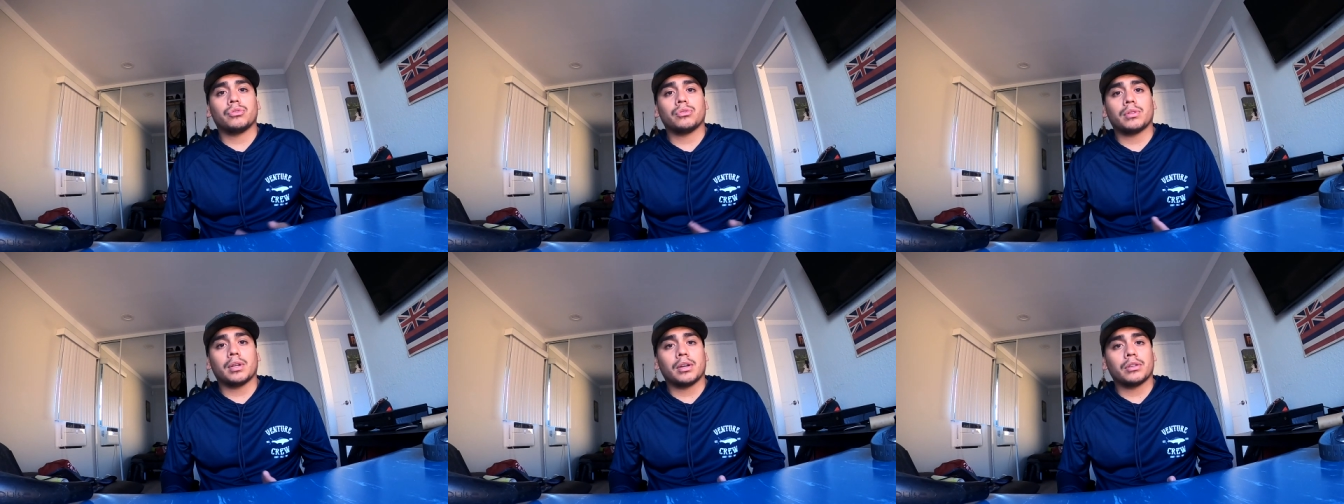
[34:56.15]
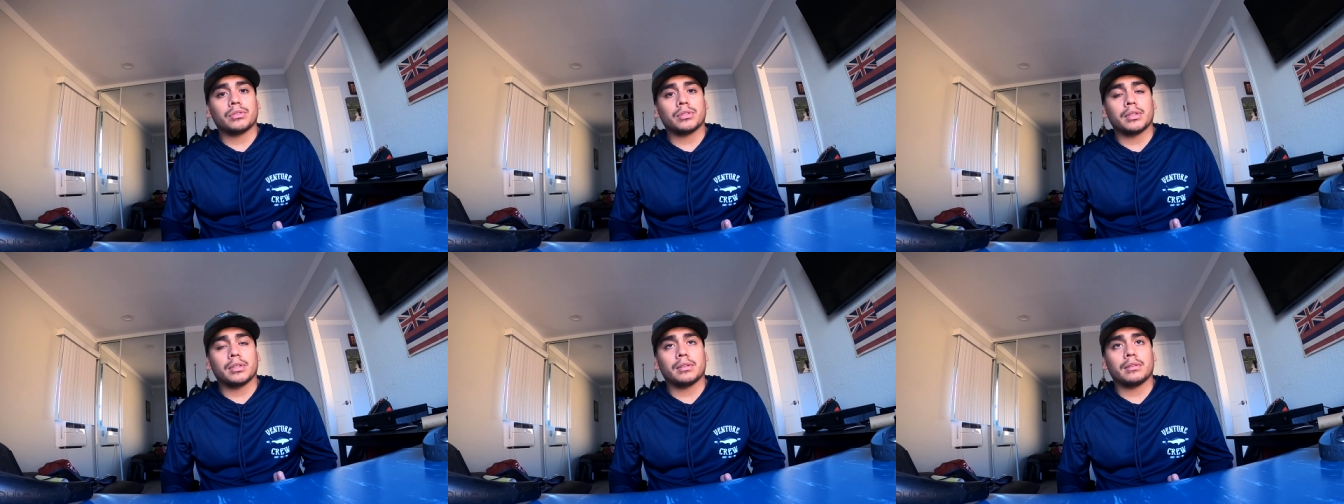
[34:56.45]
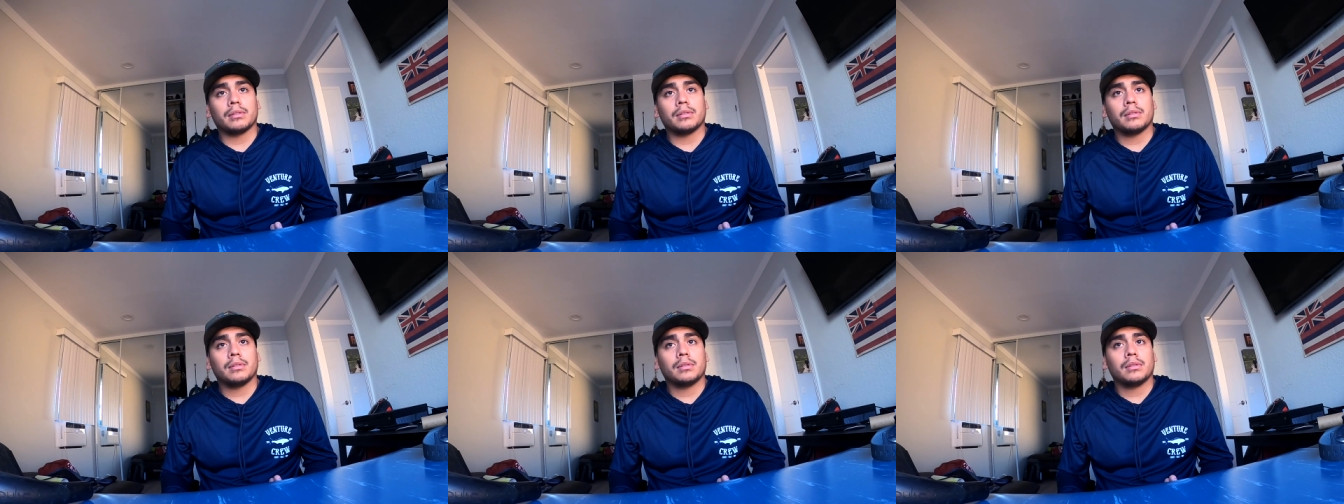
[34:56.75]

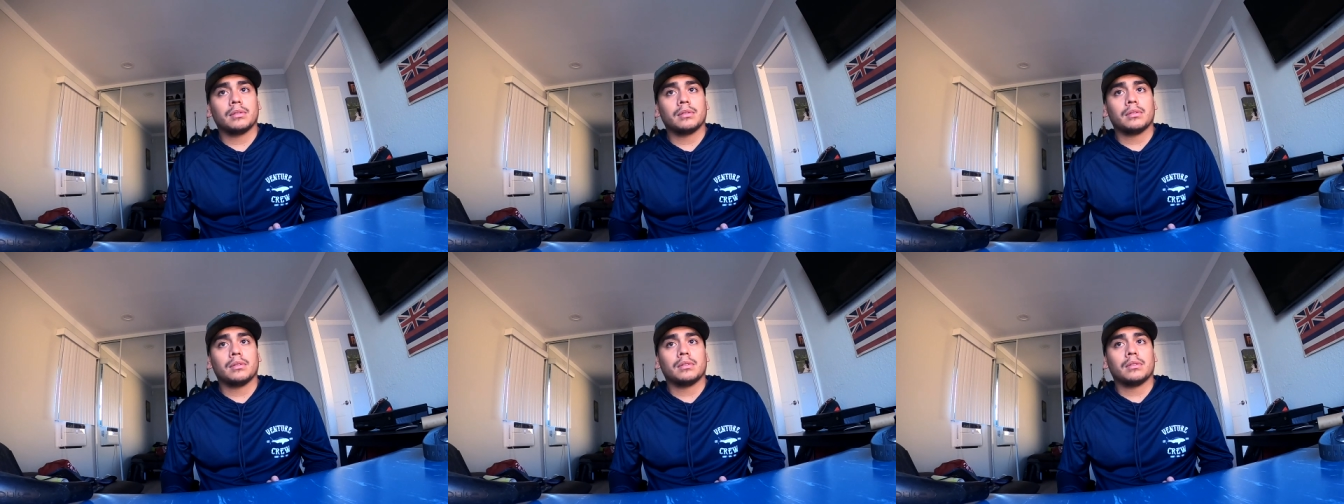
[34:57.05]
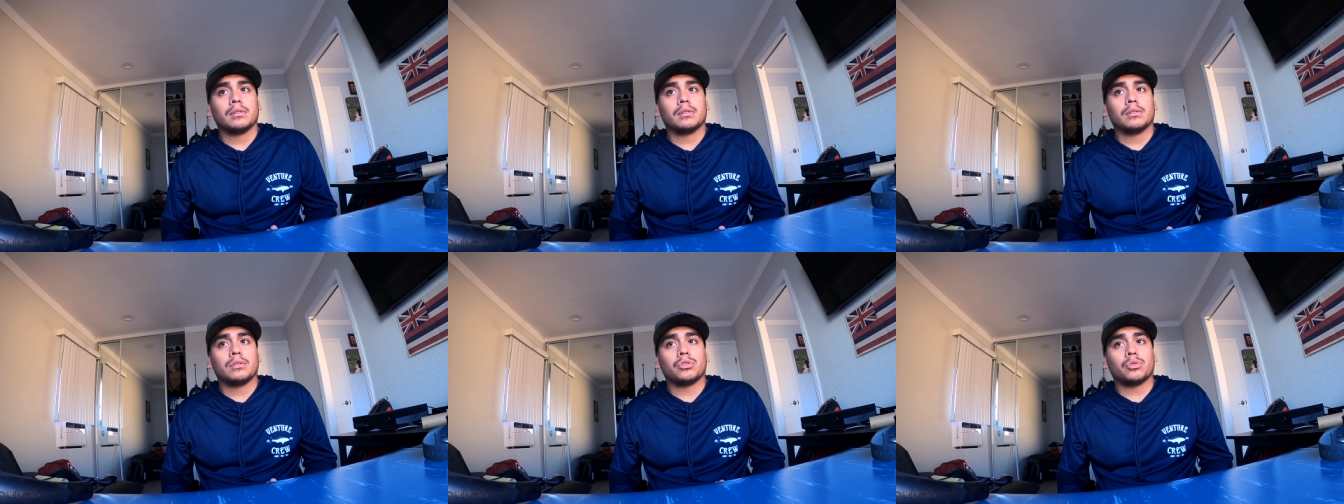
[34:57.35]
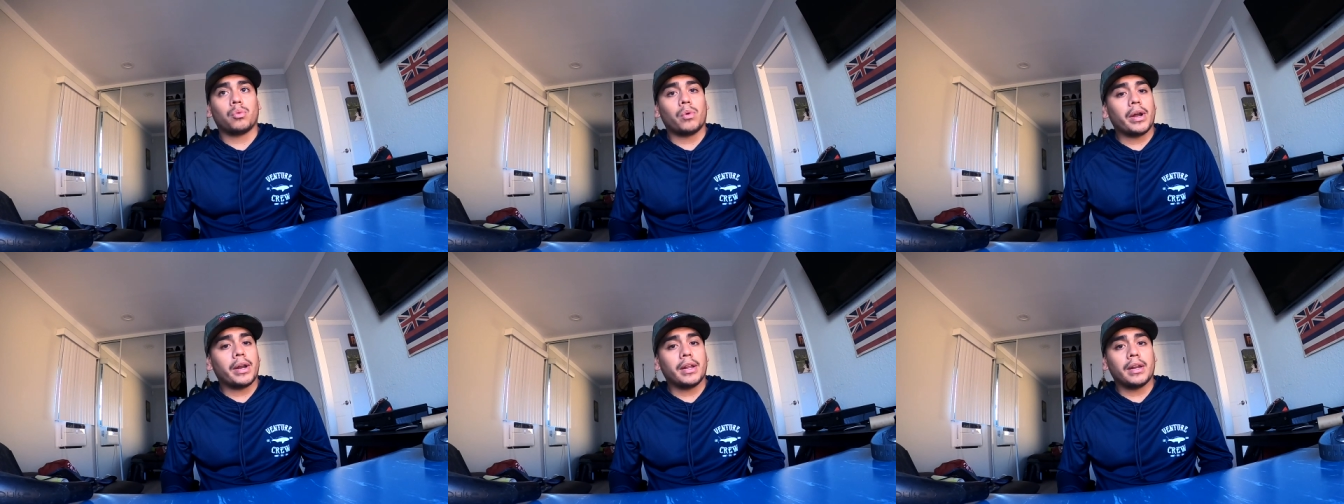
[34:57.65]

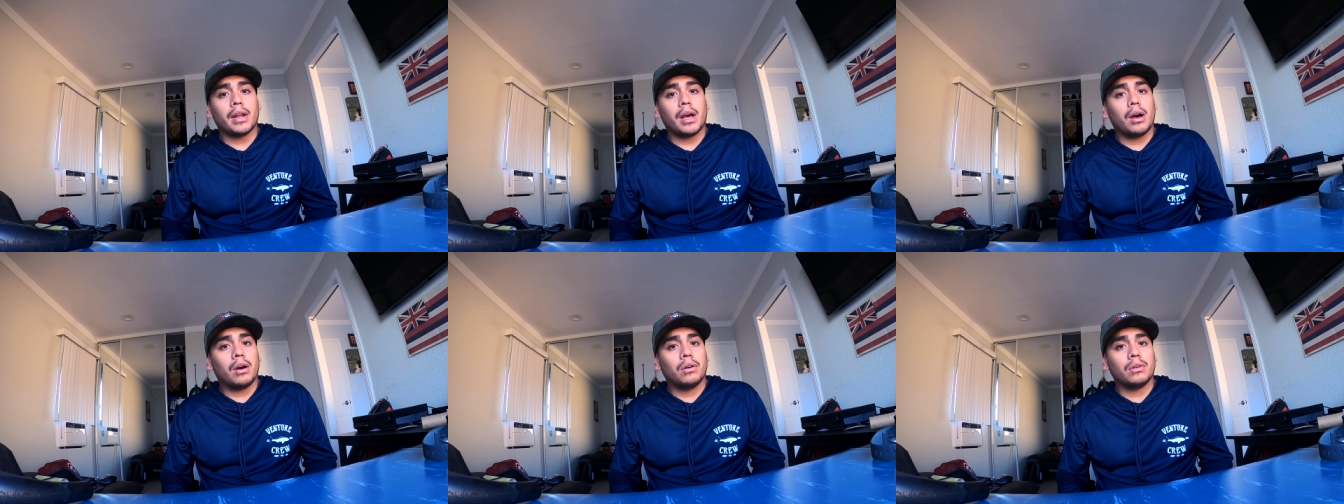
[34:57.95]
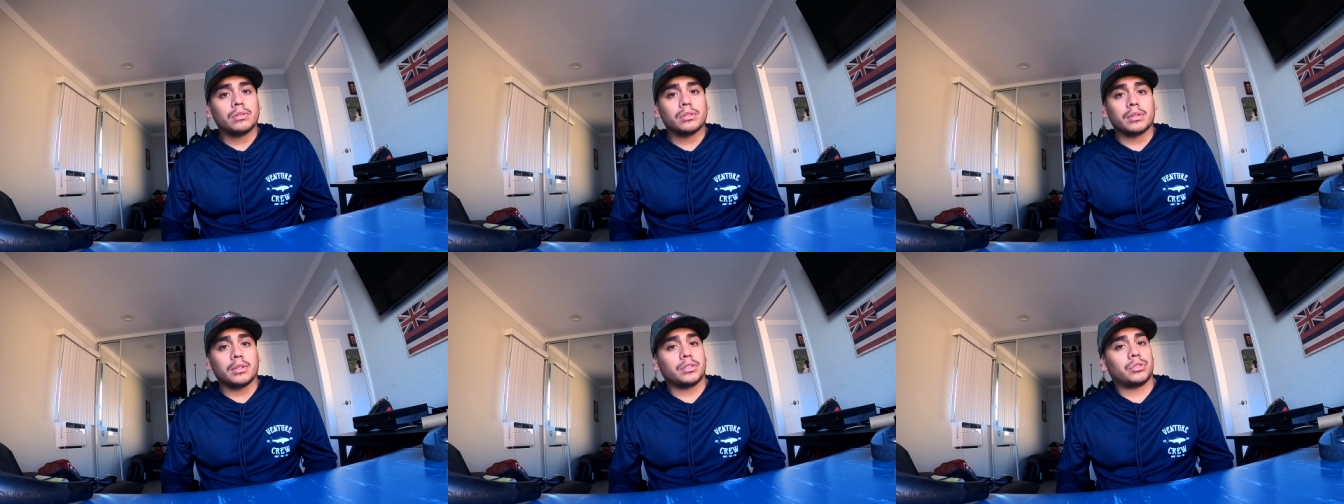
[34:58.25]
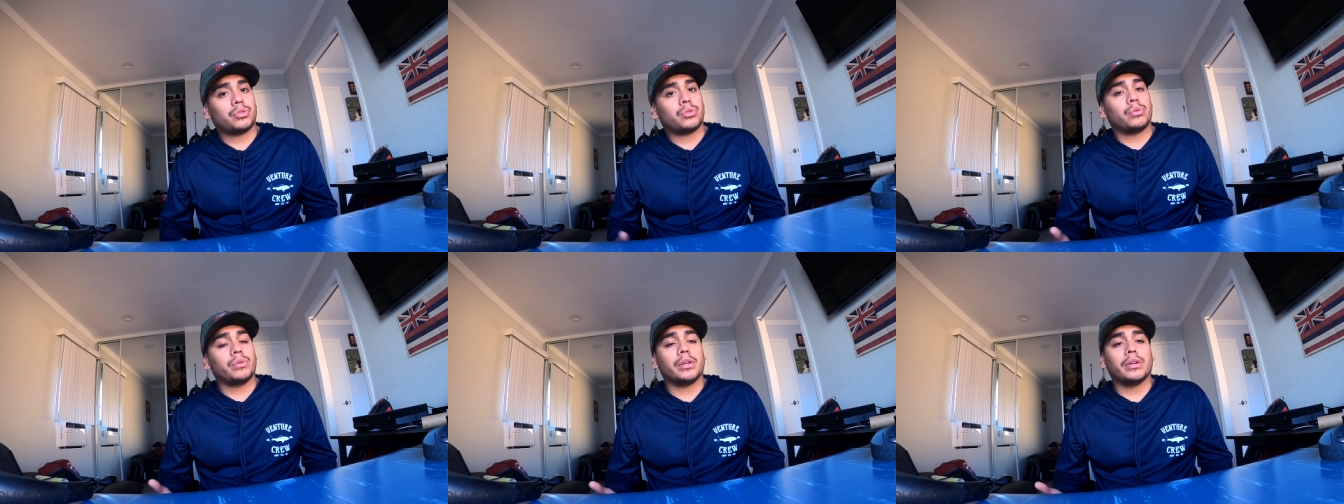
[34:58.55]
2020 now, so
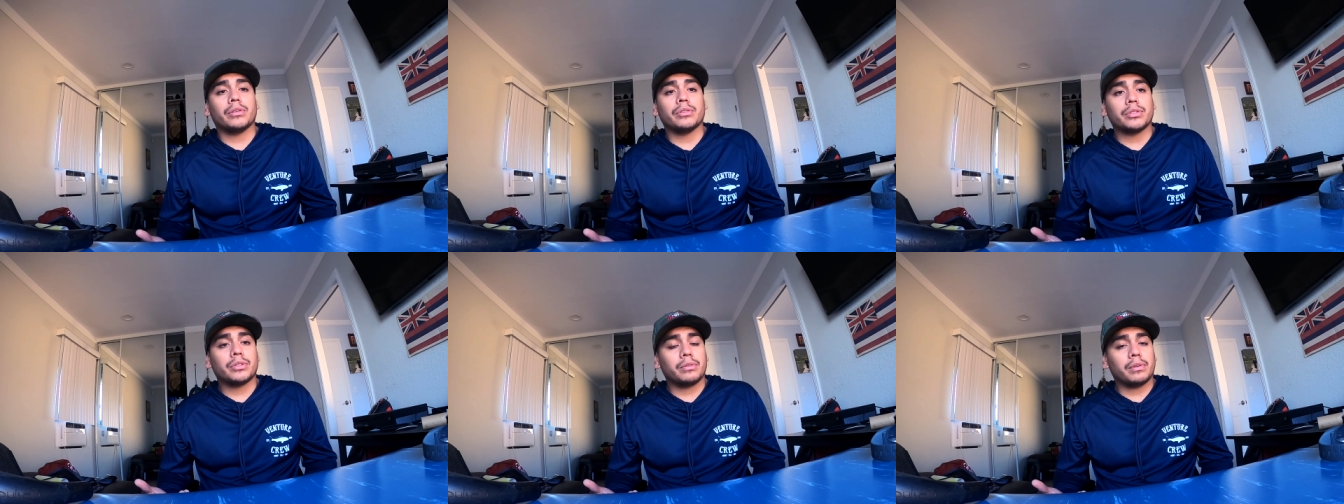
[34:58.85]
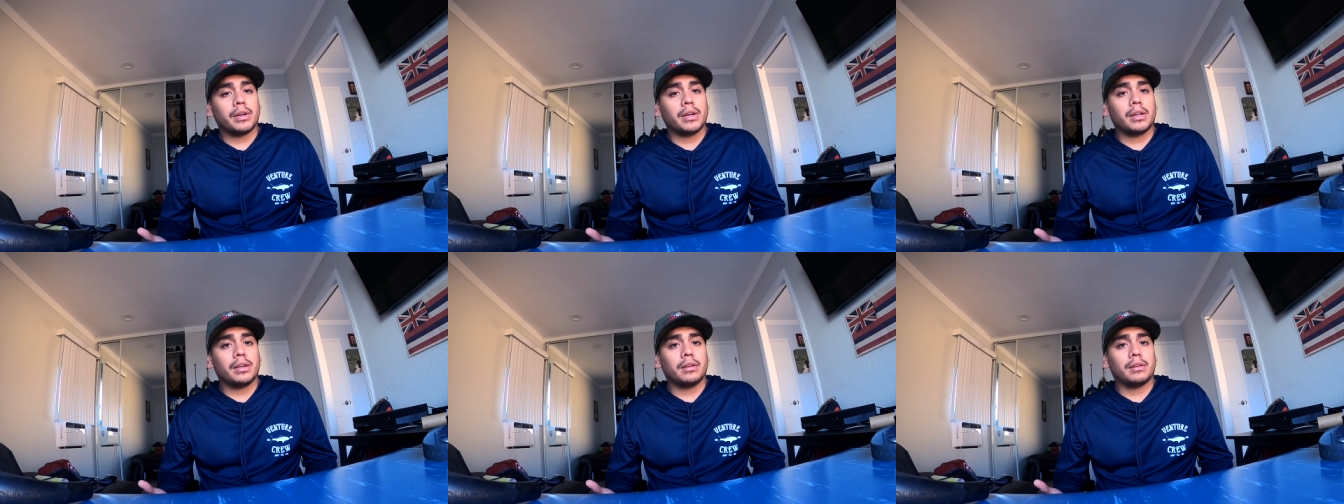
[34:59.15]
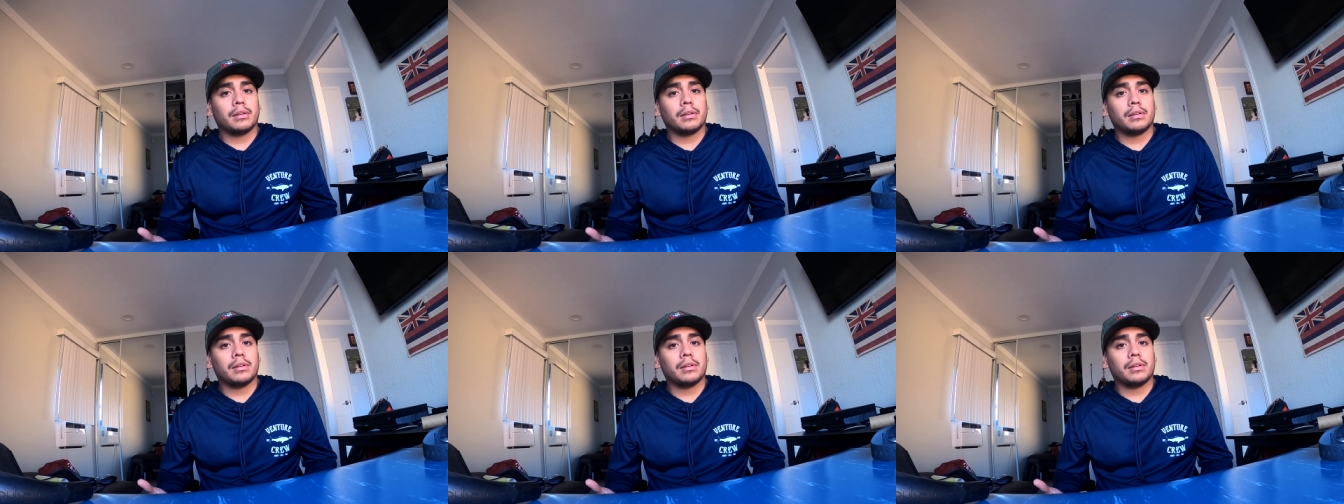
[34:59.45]
it's two years already.